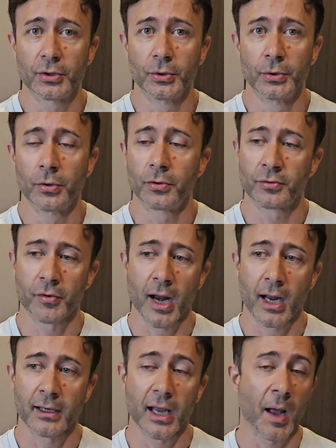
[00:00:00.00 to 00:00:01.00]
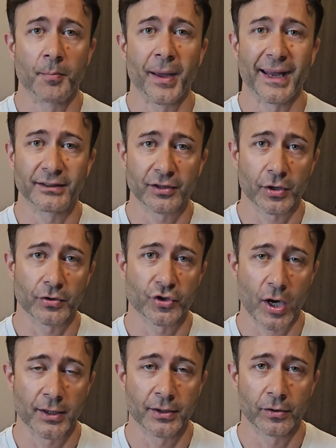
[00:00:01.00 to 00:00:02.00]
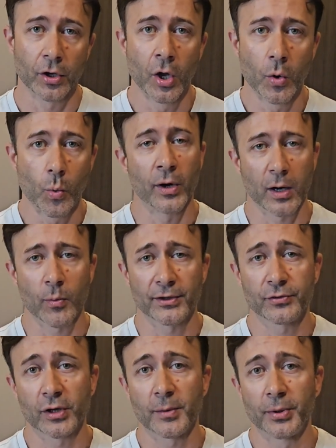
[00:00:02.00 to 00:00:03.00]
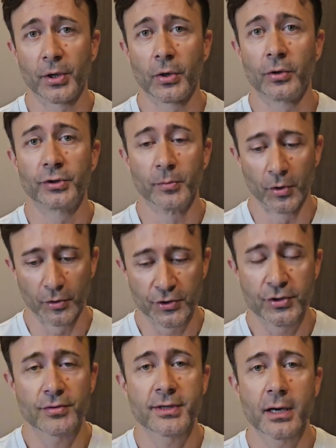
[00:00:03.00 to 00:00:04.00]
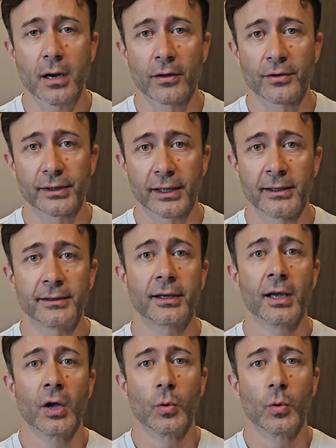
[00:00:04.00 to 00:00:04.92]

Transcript: to run a Patreon channel where I want to upload more juicy content